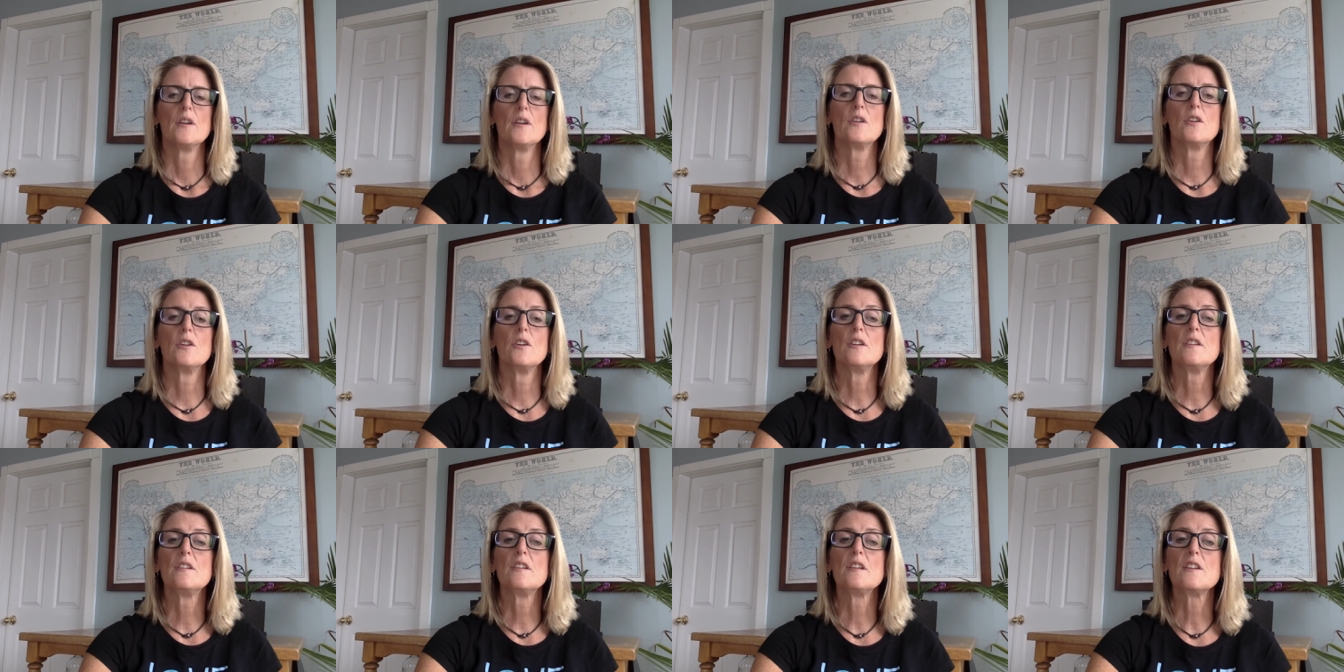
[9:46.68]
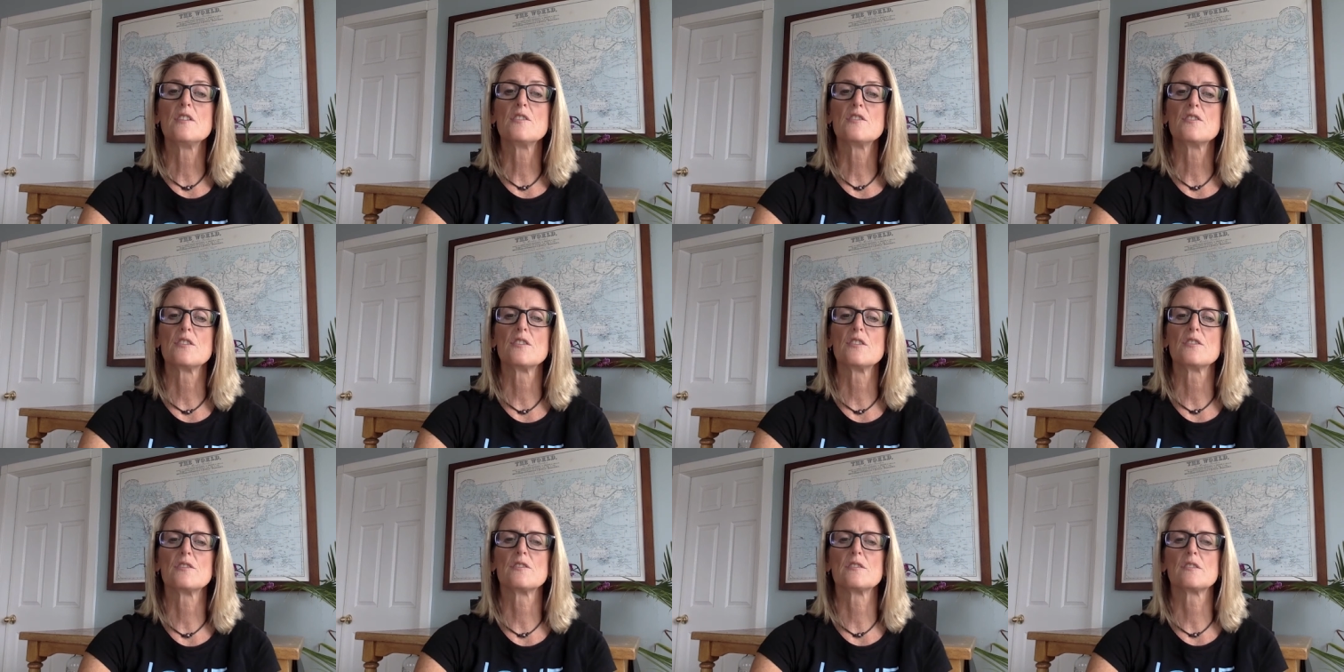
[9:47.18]
Good
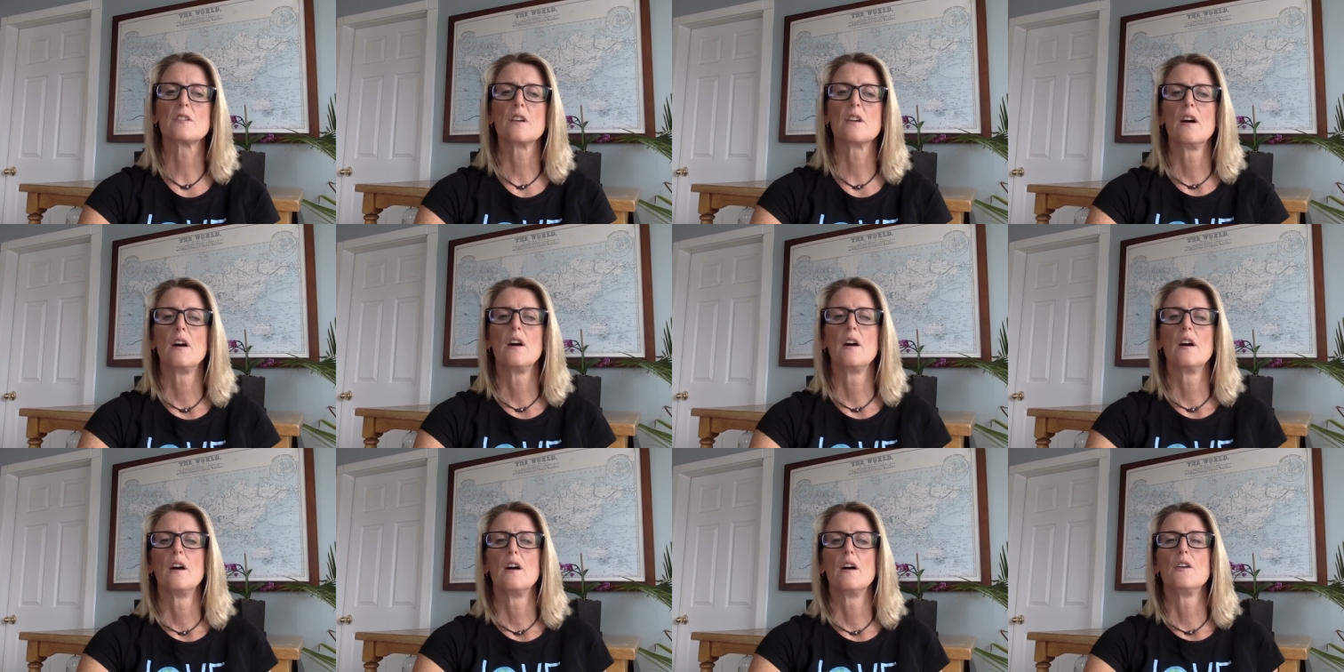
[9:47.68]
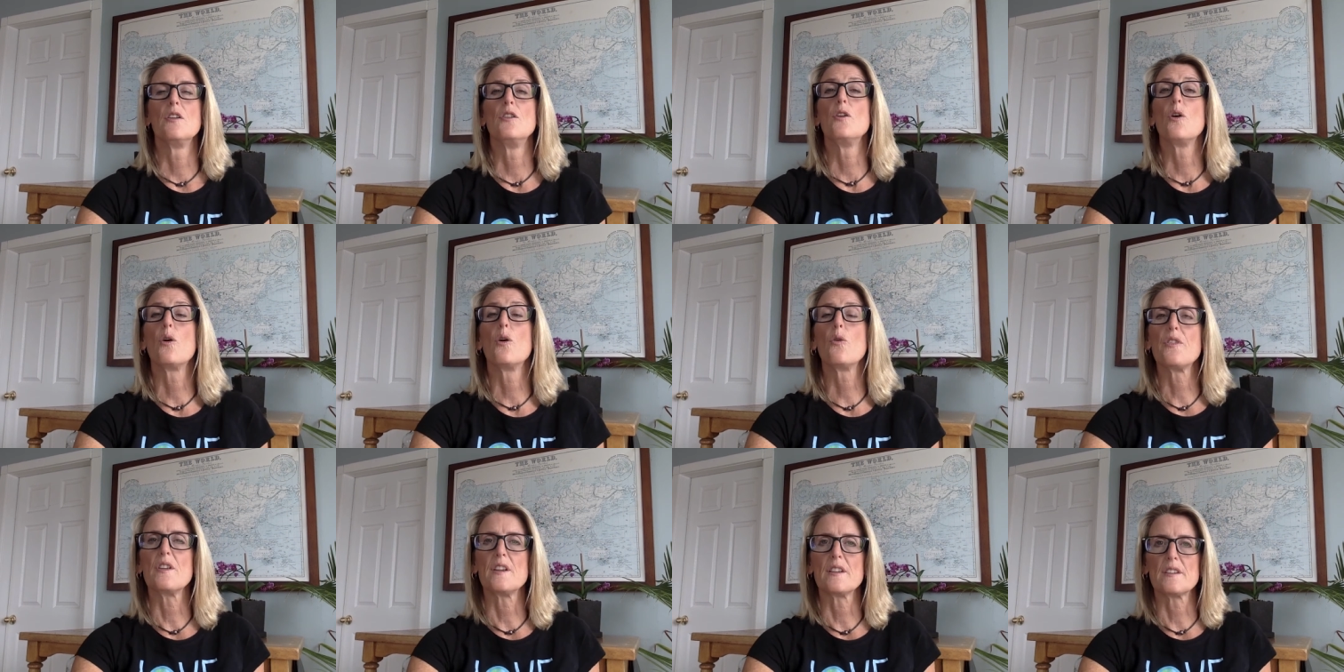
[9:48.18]
teachers
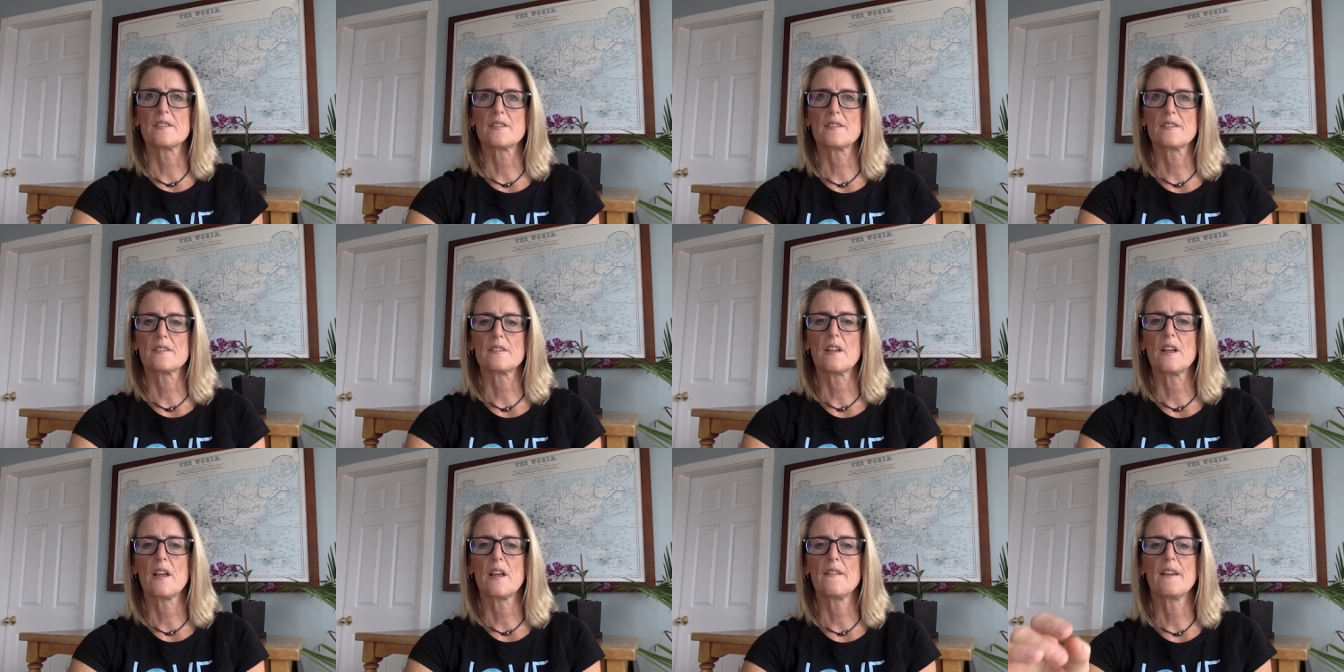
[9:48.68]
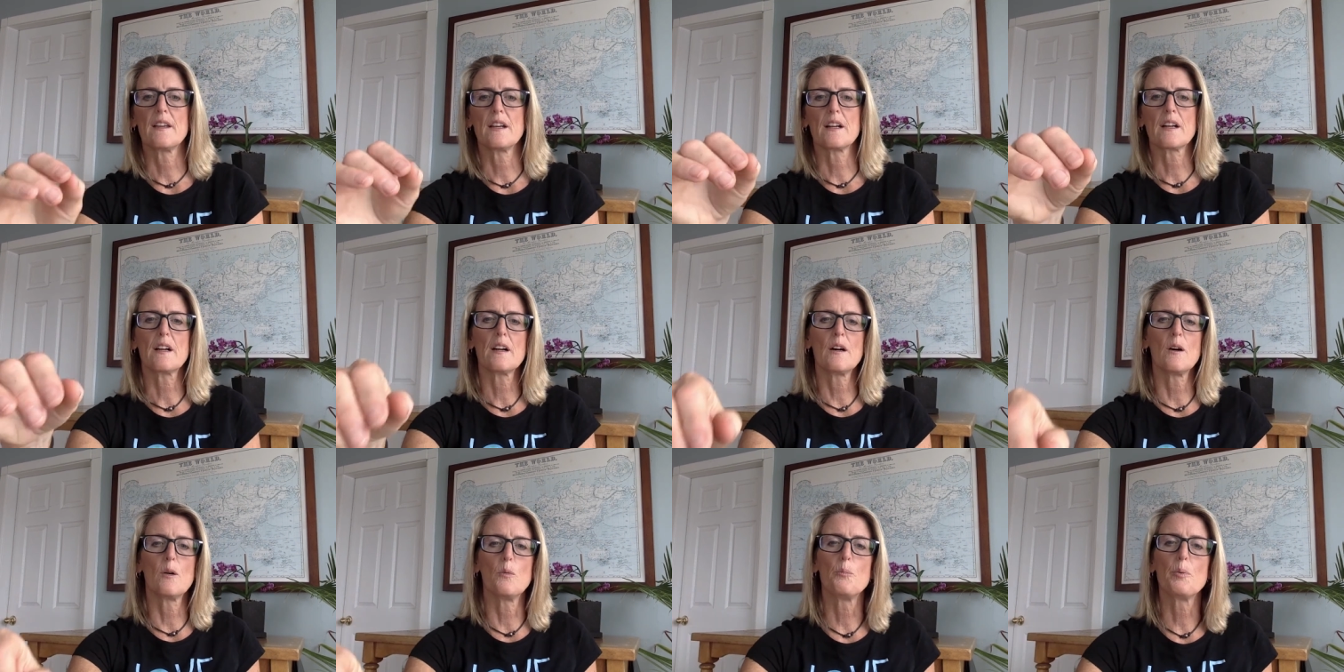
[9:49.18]
know this, and they
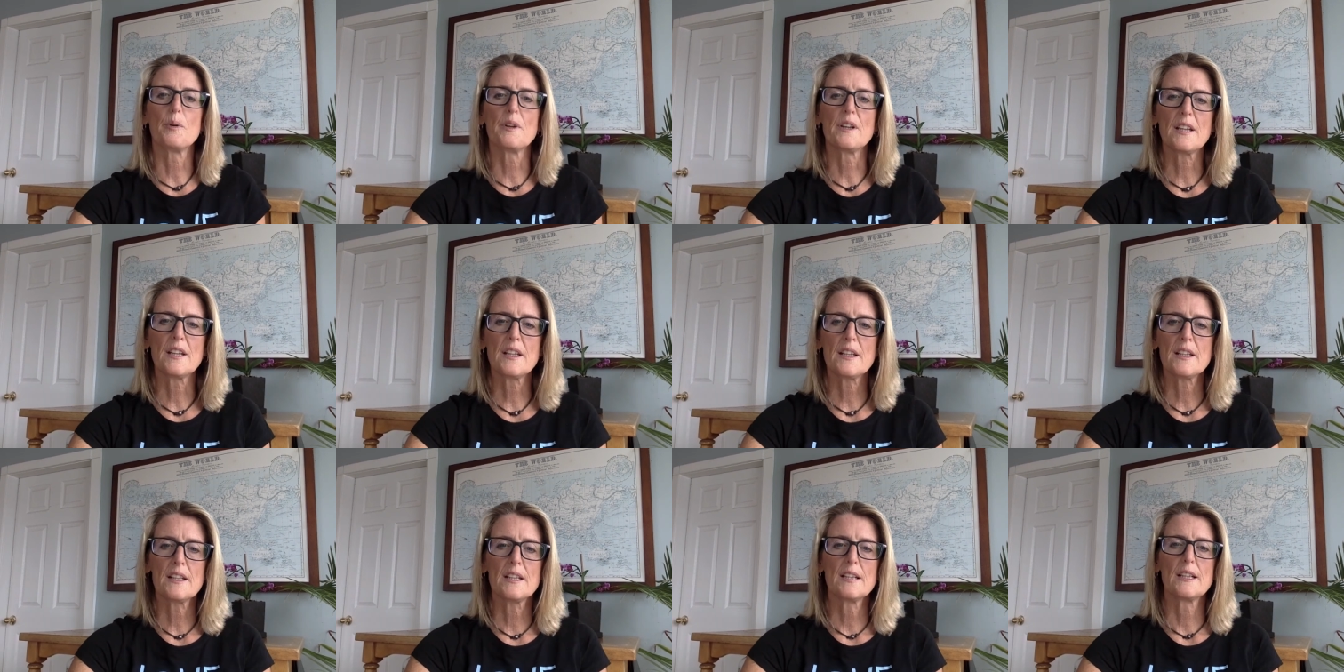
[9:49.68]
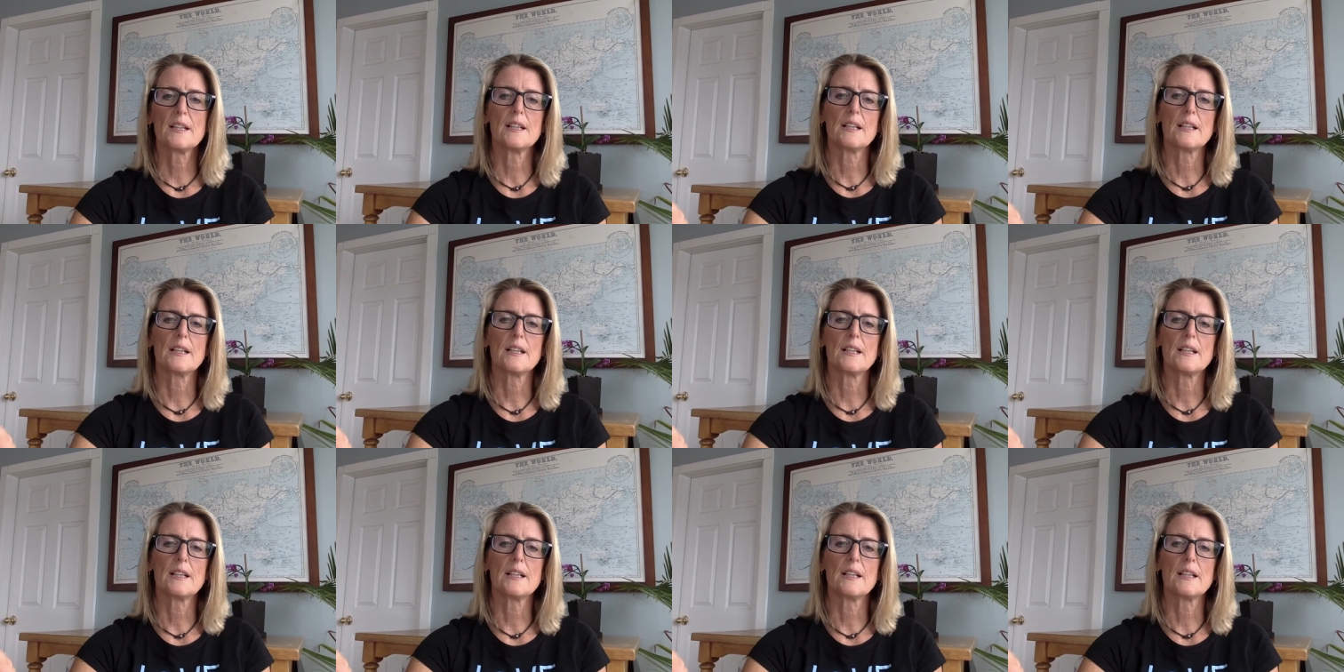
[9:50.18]
accompany,